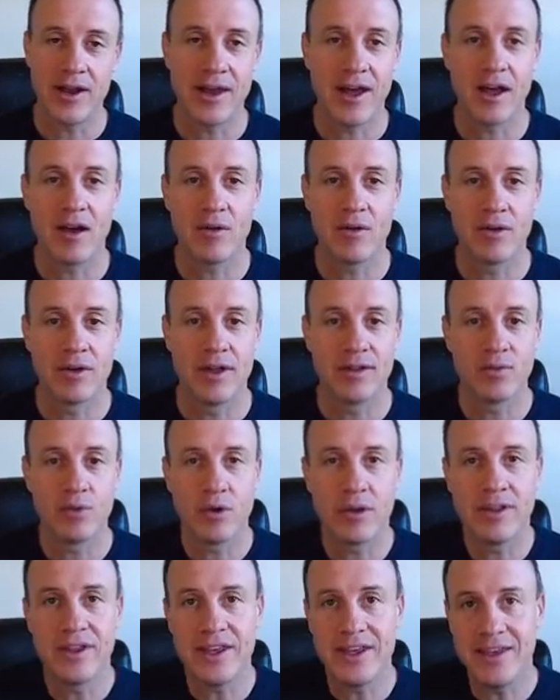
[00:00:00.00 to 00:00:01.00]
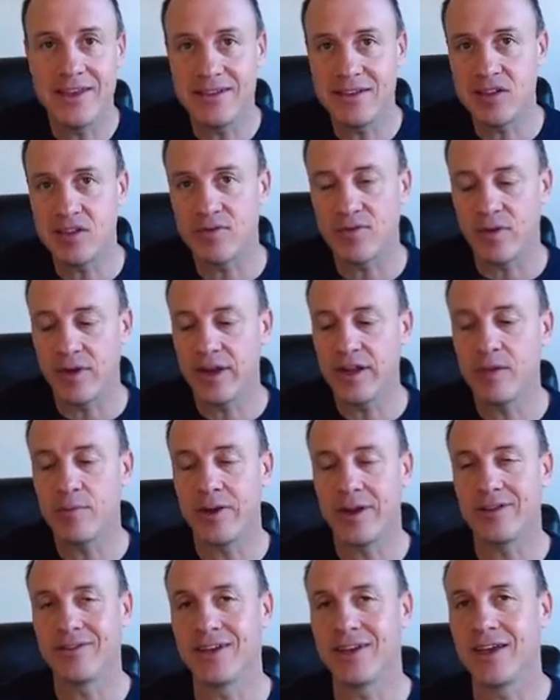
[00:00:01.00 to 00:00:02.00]
now. It's one of the easiest for
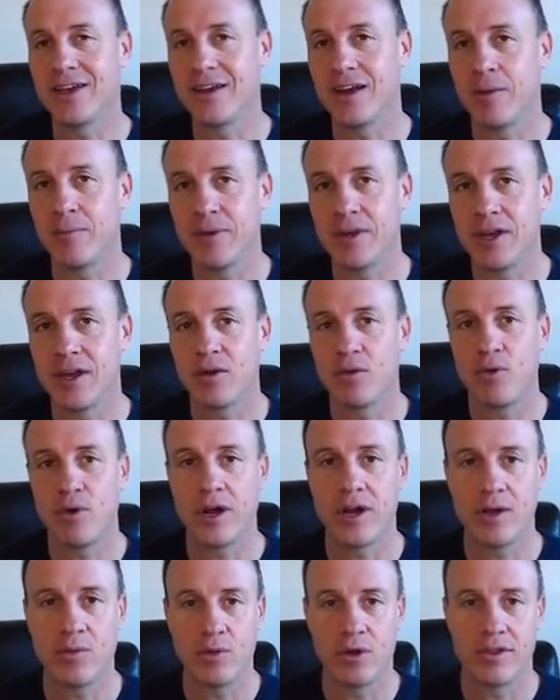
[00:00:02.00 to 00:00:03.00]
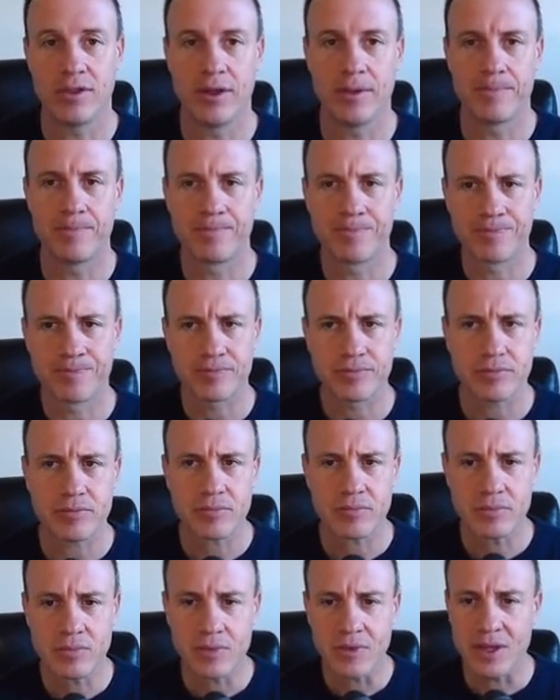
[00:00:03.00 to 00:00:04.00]
anybody to get up and get running with it.
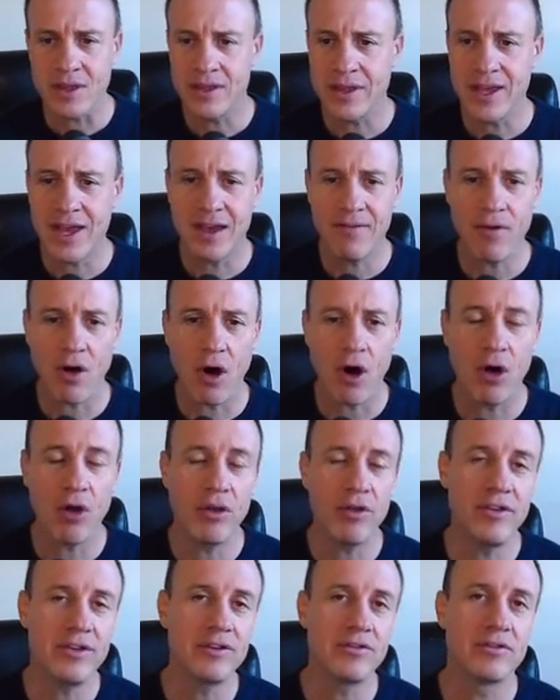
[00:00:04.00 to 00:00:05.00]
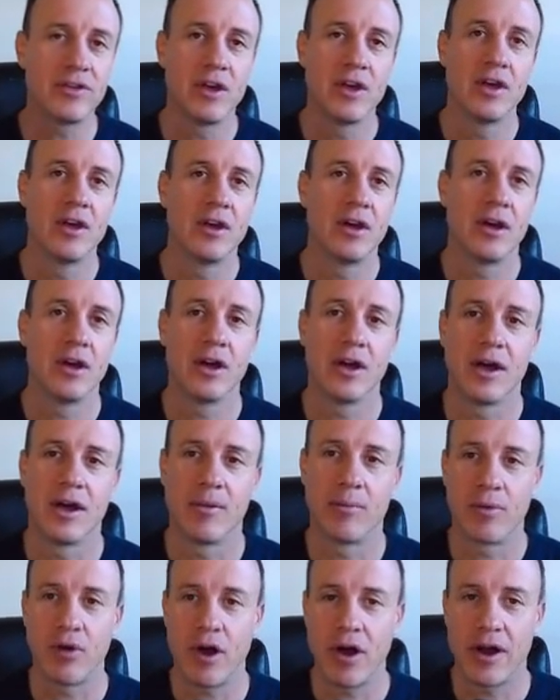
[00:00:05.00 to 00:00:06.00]
They have all of these
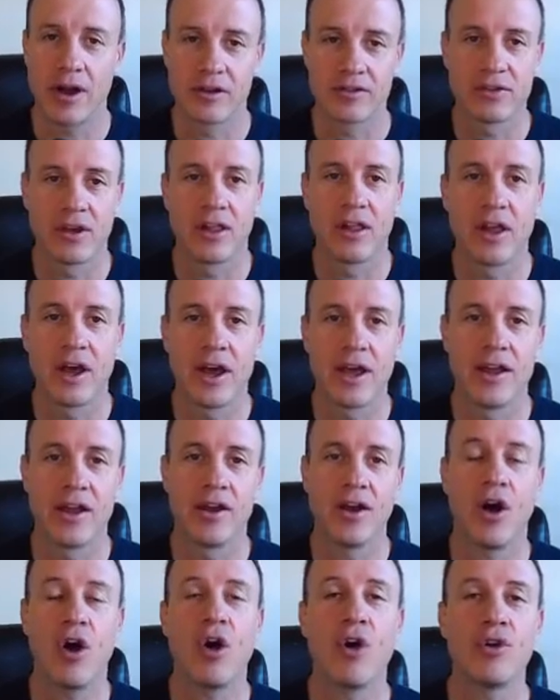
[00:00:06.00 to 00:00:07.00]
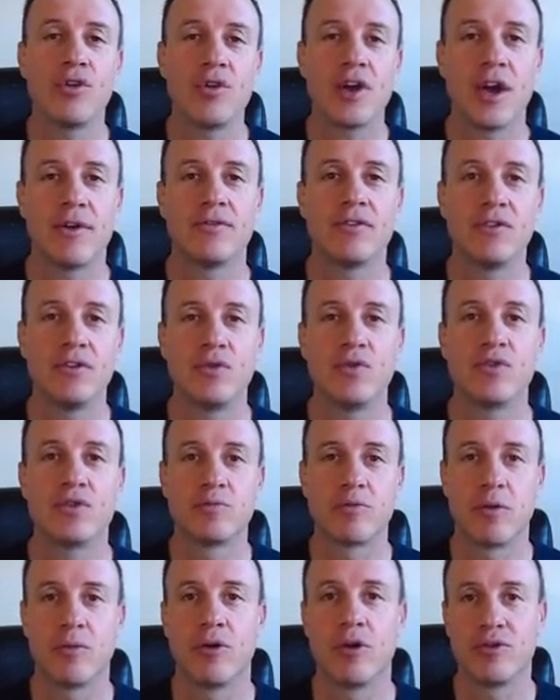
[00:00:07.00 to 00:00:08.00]
products online, and all you have to do is
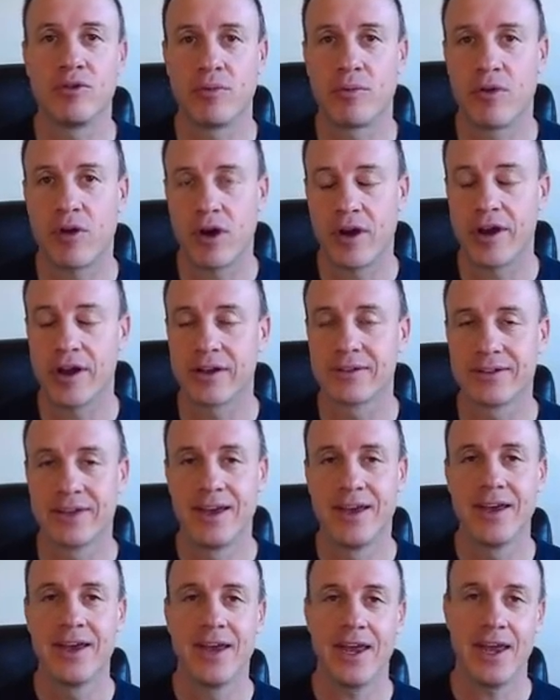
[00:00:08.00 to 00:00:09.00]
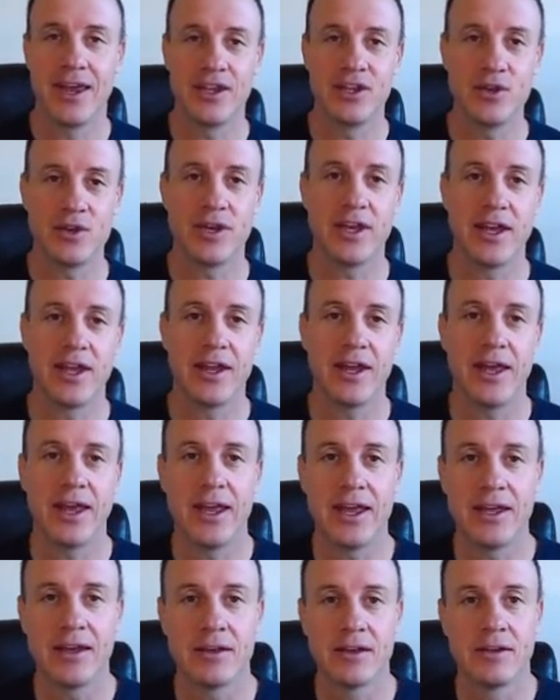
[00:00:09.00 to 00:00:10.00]
promote the products, and you get
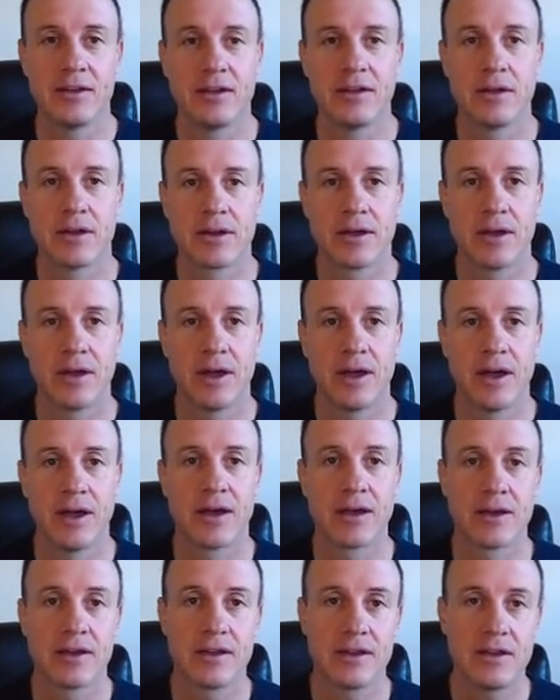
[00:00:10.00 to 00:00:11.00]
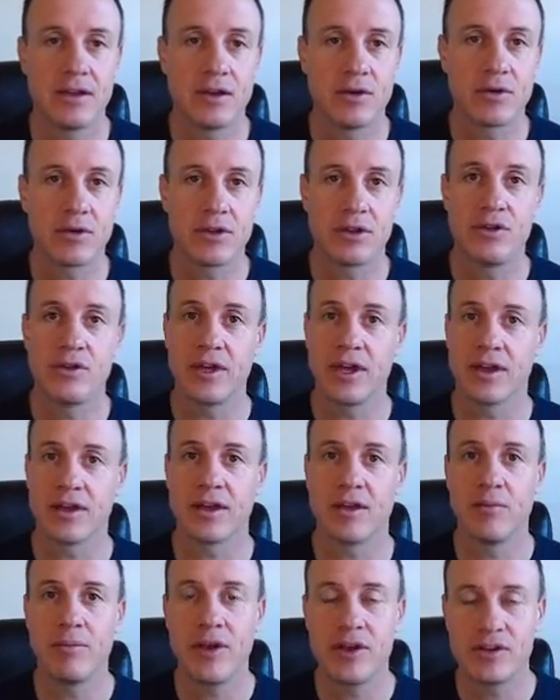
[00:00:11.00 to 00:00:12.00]
you get
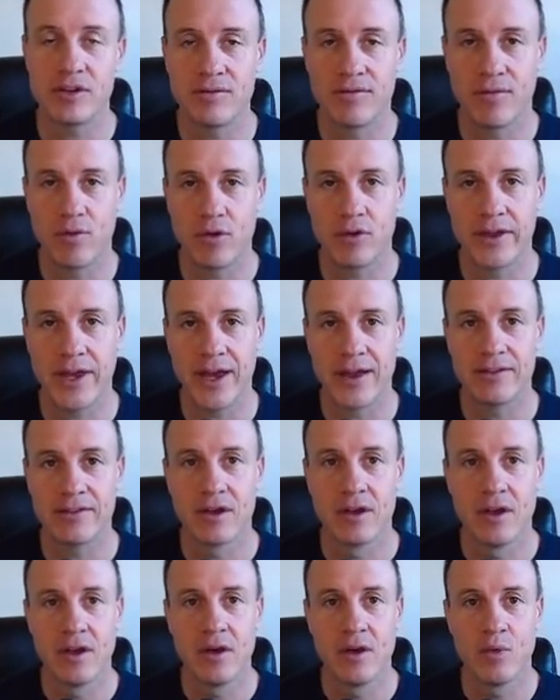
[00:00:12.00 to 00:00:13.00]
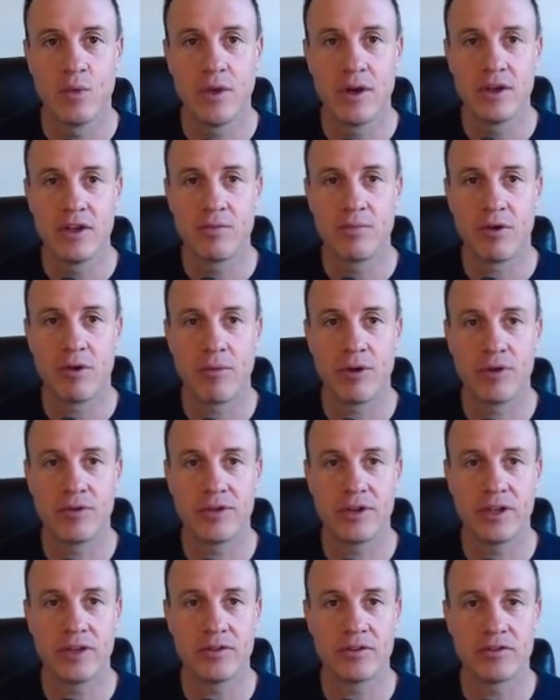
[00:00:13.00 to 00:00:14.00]
commission for that when you promote
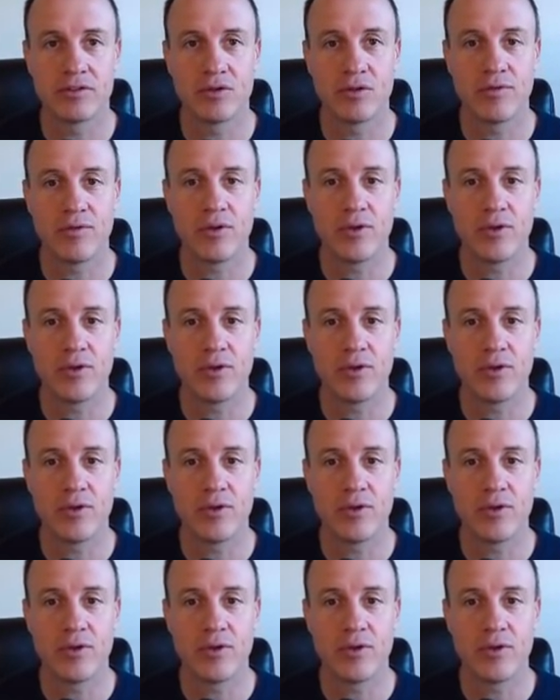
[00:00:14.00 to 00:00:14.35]
these. So if